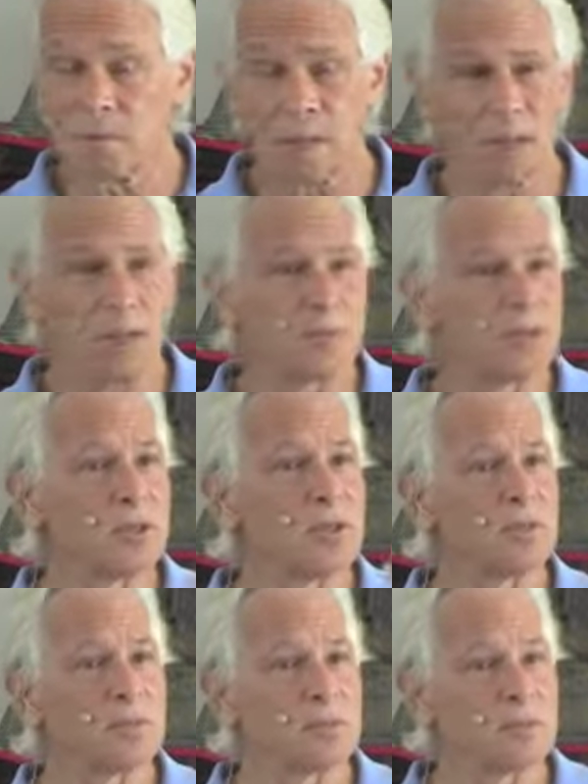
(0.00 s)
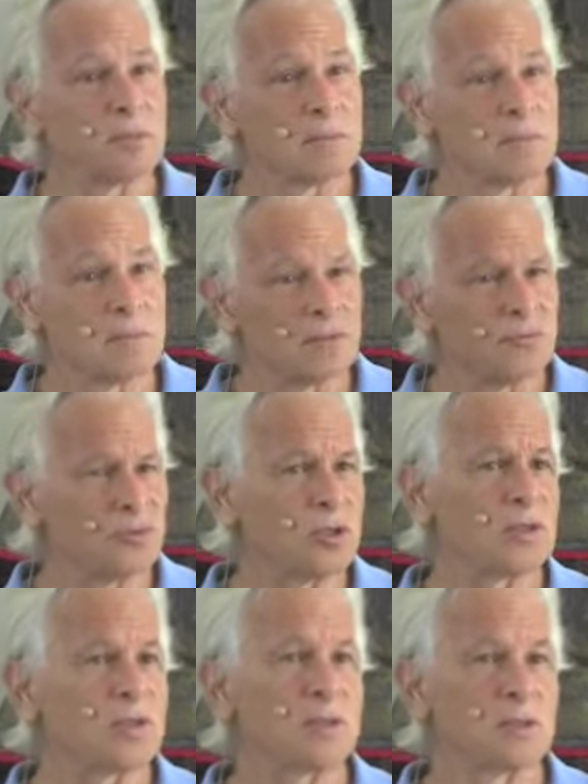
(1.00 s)
They come and go. They're
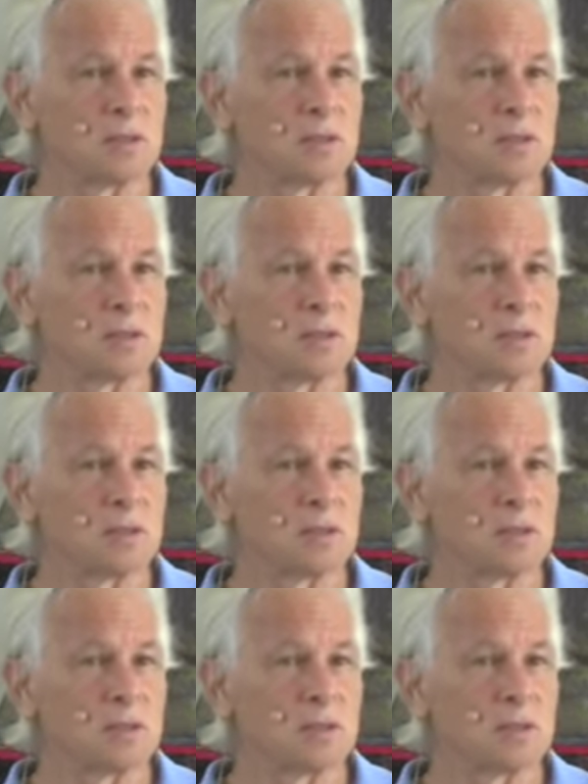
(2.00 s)
free.